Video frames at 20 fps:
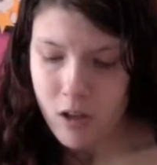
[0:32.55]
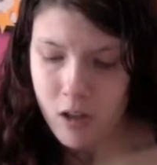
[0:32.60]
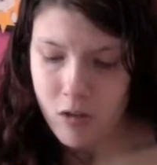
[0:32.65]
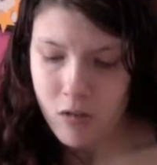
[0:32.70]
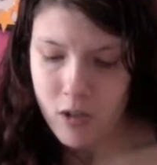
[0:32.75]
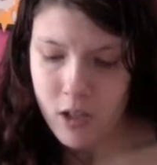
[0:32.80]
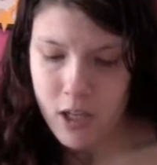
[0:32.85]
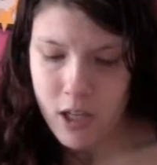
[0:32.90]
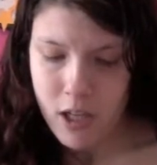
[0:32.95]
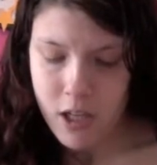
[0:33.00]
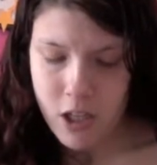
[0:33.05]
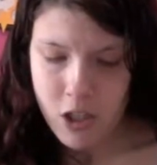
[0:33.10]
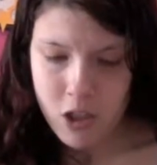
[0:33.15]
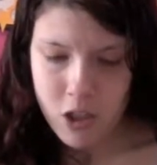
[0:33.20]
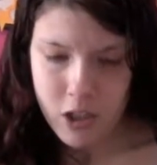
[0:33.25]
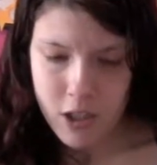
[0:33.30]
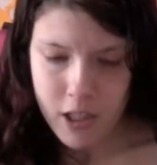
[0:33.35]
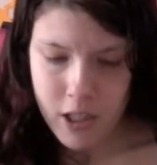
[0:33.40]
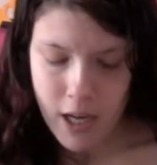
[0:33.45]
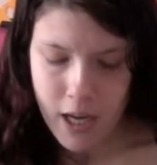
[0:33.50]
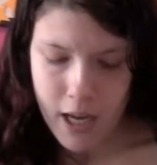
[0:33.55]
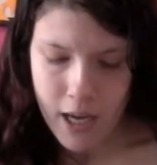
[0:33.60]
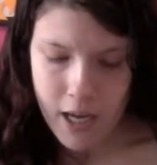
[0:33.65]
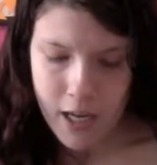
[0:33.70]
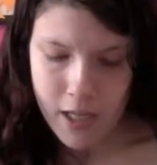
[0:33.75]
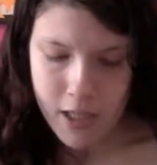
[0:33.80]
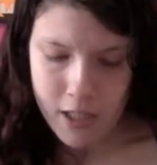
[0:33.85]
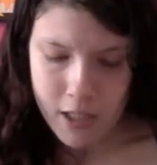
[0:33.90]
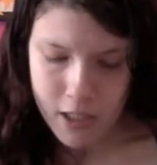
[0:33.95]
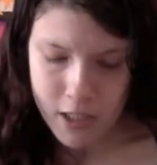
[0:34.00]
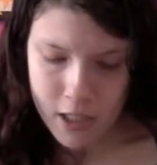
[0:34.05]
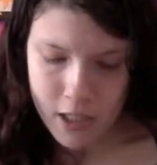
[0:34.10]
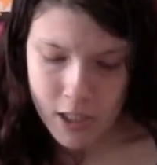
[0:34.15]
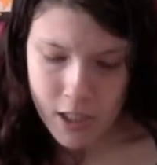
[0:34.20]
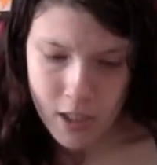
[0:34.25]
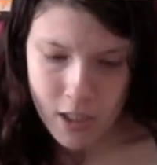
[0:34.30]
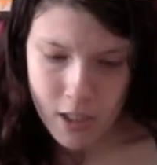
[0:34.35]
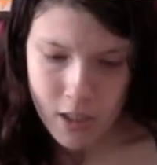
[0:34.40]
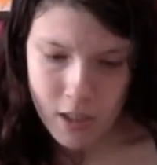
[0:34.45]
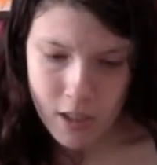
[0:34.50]

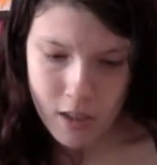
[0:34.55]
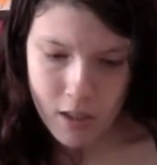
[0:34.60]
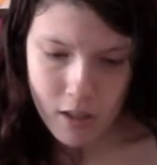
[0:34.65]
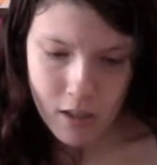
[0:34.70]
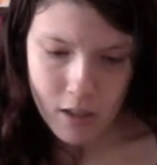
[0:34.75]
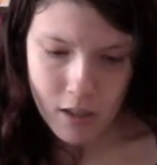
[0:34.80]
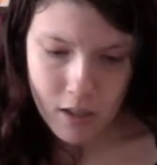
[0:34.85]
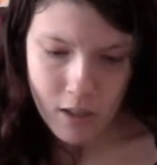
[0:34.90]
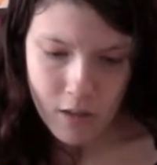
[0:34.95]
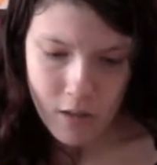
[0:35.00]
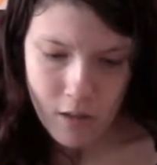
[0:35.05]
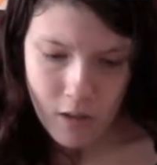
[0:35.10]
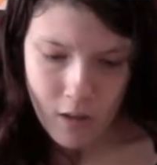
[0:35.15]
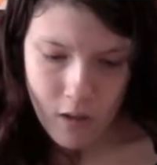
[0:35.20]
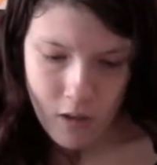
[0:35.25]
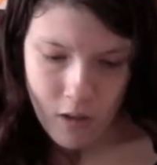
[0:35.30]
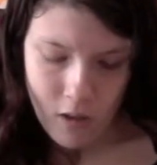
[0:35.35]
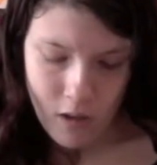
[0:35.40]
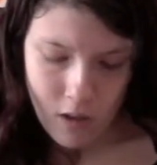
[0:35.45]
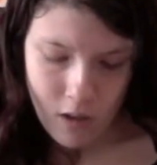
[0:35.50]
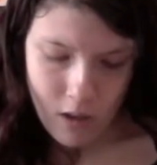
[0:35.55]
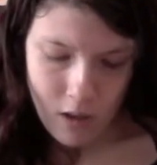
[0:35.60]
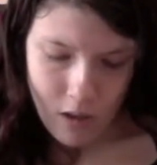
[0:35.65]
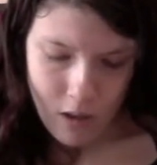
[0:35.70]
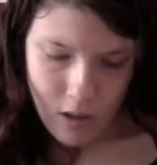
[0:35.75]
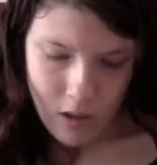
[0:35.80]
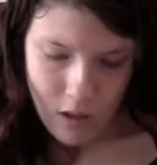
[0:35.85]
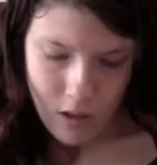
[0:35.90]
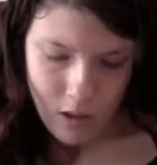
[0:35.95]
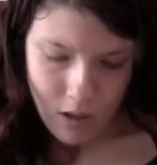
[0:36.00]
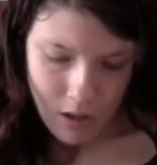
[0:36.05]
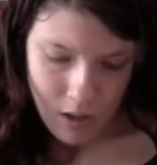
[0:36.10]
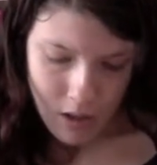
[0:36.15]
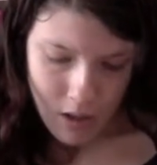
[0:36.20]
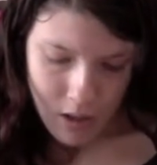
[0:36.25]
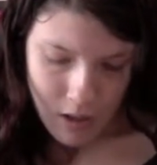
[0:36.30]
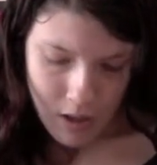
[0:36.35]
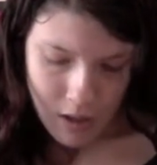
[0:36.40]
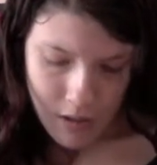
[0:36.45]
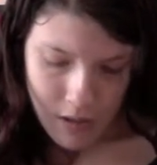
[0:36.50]

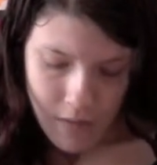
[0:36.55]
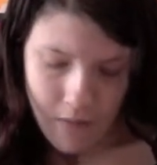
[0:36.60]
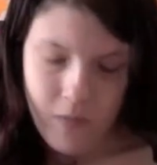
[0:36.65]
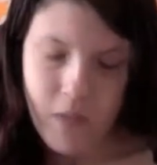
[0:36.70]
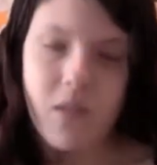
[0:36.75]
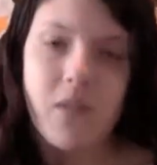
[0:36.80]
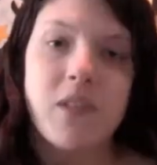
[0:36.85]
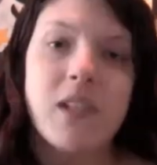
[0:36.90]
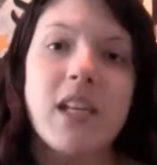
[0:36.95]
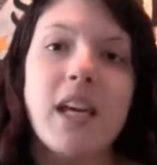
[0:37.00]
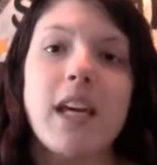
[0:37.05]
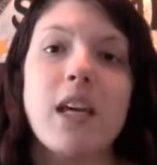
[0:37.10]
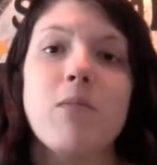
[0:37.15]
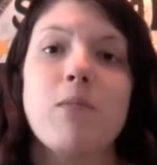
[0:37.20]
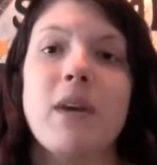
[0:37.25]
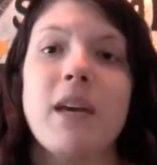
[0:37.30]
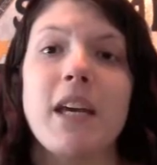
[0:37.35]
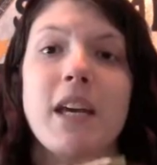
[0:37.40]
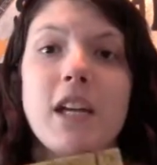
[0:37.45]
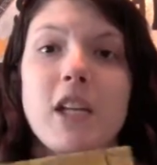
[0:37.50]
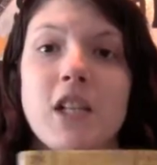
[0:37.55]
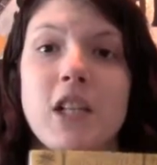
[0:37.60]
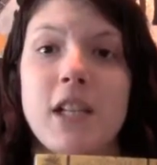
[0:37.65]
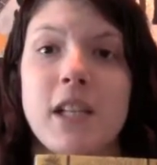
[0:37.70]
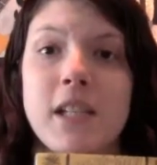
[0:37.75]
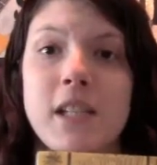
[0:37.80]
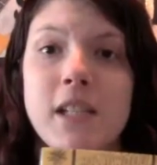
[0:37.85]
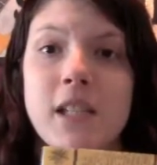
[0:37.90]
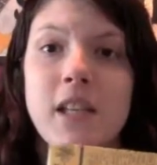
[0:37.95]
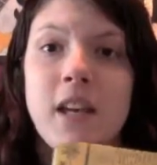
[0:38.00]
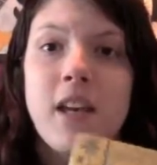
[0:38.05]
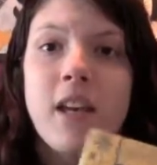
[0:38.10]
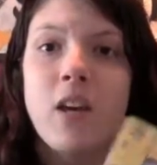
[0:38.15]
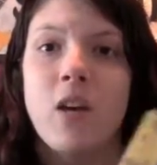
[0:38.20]
358 pages,